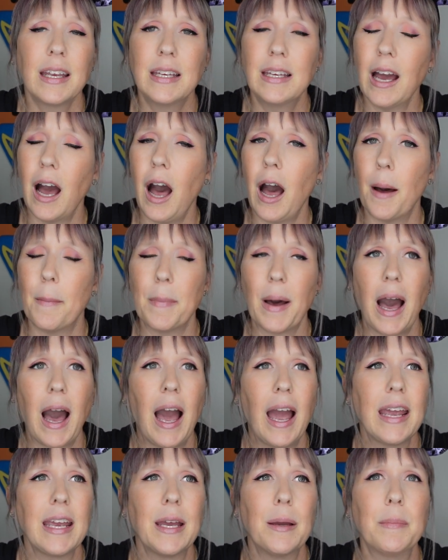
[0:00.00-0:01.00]
Gum.
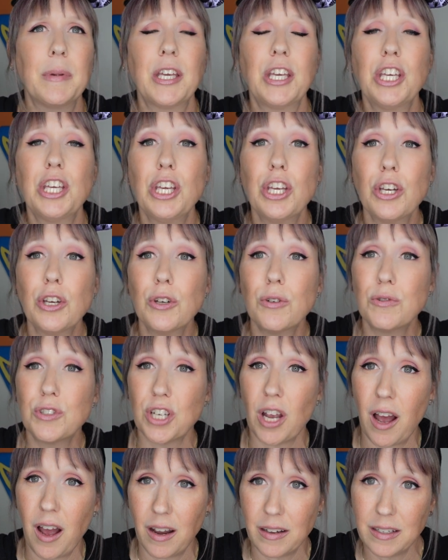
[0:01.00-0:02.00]
I am huge
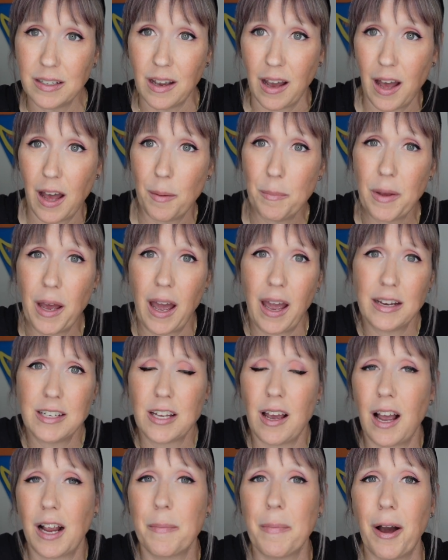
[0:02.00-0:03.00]
on gum. I
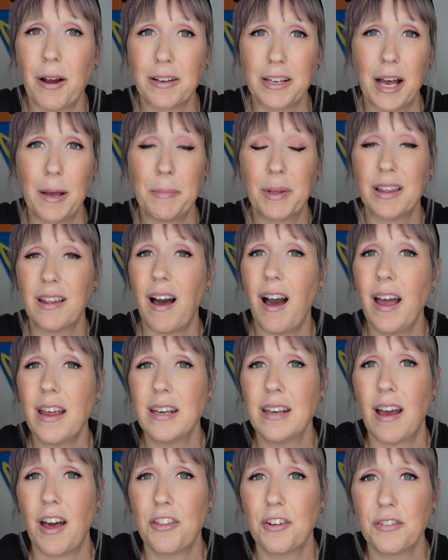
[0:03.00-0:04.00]
talk about gum a lot
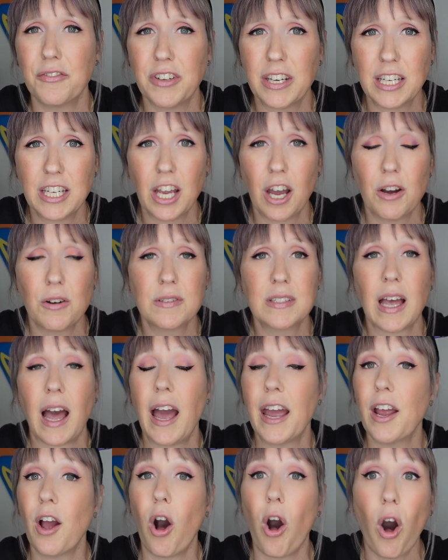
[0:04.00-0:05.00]
in other videos.
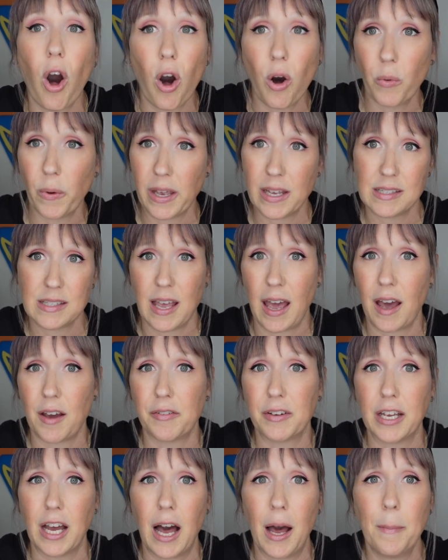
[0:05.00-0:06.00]
I always
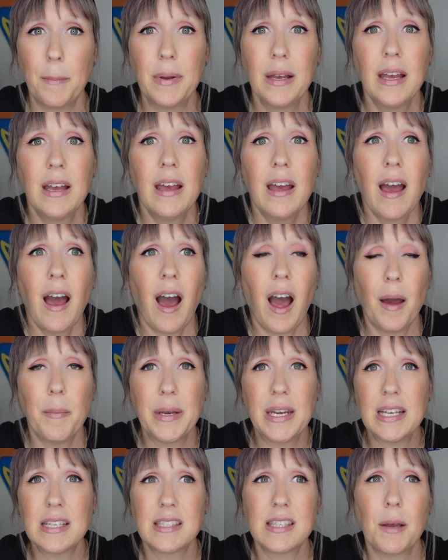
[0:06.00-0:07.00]
have gum. Um,
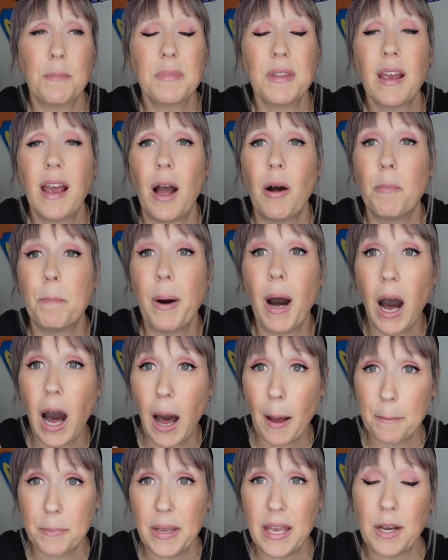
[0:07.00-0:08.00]
and it's something I'll
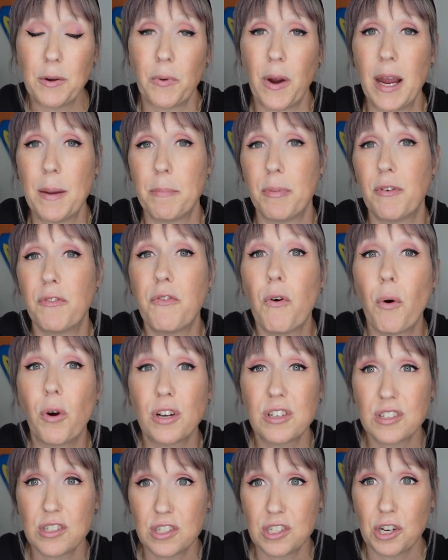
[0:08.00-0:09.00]
pop in right
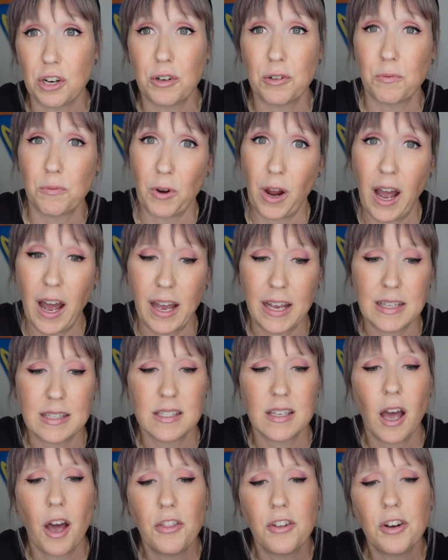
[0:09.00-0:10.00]
before certain
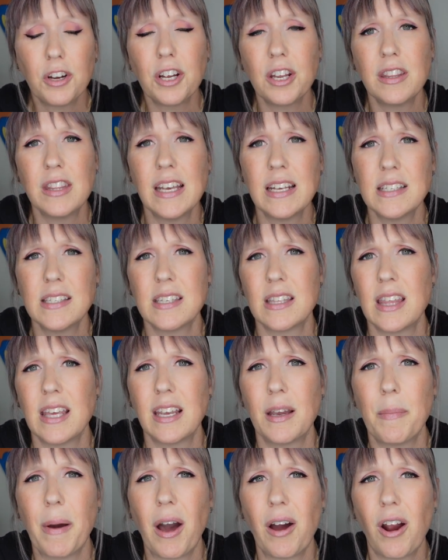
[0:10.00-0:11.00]
rides. Other good things to
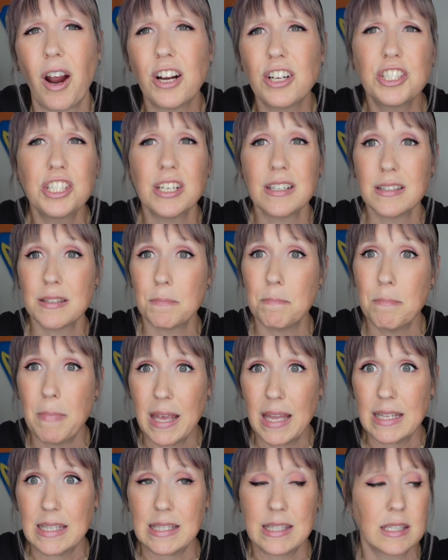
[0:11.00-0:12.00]
think about are just
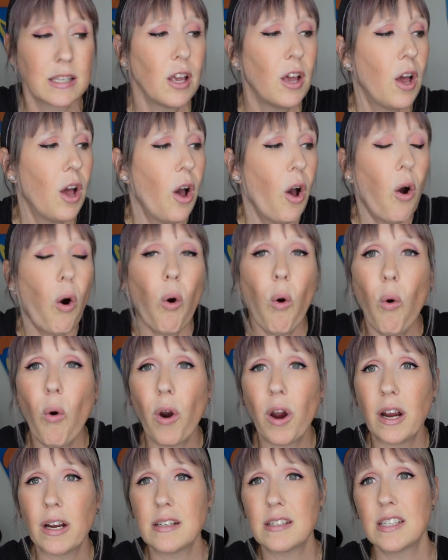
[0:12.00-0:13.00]
mints
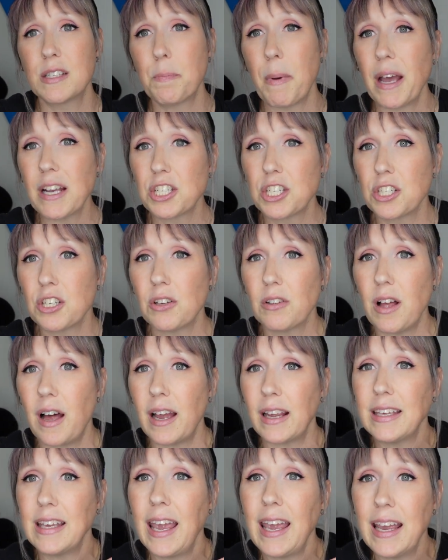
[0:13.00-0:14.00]
or special
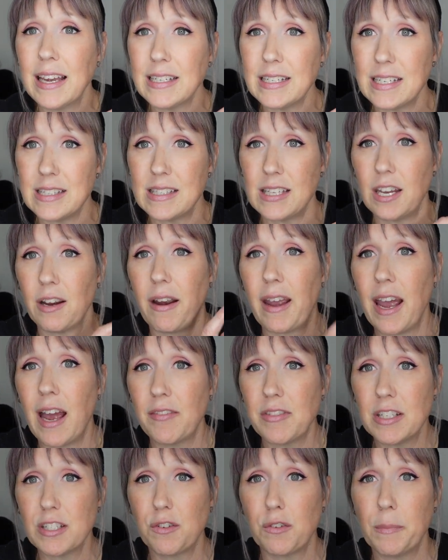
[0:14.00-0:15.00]
uh, candies here. I
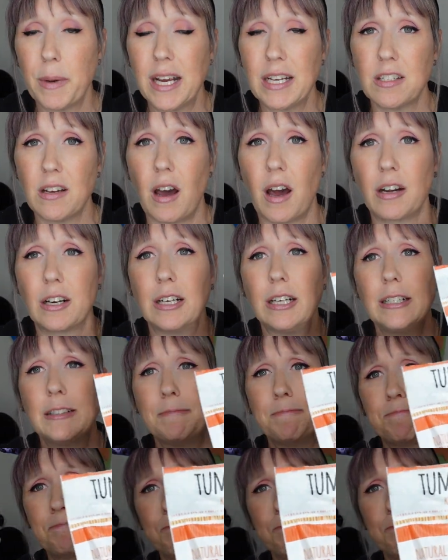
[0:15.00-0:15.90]
have these for my daughter.